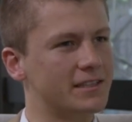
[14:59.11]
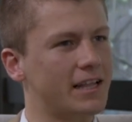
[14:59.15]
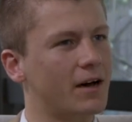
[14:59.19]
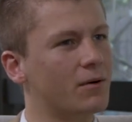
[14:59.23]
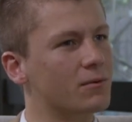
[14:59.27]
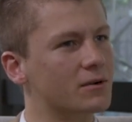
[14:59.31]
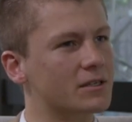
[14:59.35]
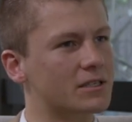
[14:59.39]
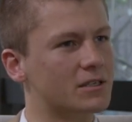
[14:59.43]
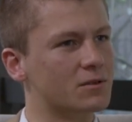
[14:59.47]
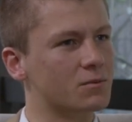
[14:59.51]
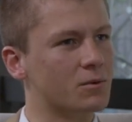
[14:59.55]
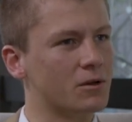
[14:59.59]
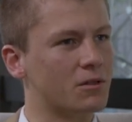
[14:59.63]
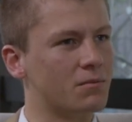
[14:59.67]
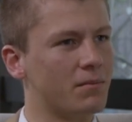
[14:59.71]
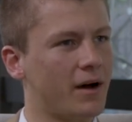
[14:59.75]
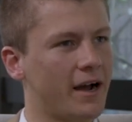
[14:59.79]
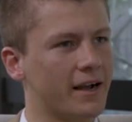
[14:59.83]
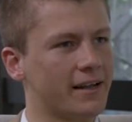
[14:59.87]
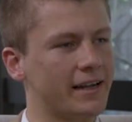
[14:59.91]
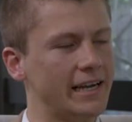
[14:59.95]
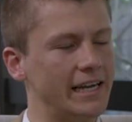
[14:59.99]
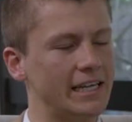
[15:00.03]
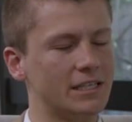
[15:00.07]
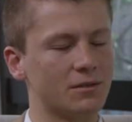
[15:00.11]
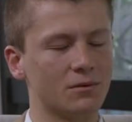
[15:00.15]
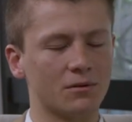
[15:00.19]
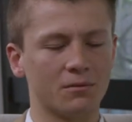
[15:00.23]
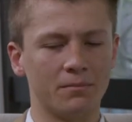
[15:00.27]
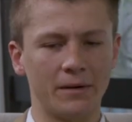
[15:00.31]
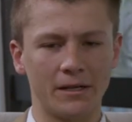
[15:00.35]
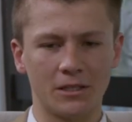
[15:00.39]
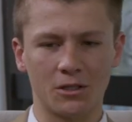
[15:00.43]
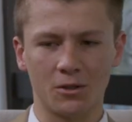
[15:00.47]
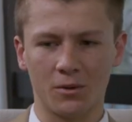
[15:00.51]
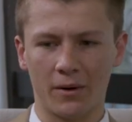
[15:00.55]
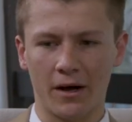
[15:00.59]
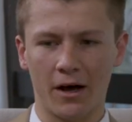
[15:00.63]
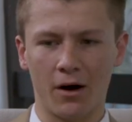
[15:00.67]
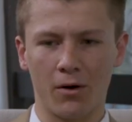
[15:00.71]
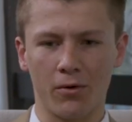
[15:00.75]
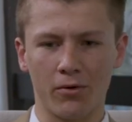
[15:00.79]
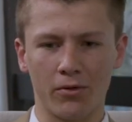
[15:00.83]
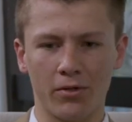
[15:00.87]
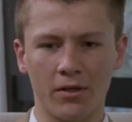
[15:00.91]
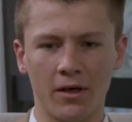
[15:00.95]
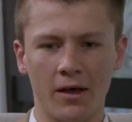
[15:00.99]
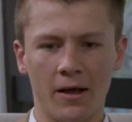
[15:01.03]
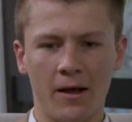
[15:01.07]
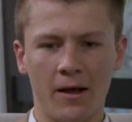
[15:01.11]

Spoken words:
And that was with my case with mental health.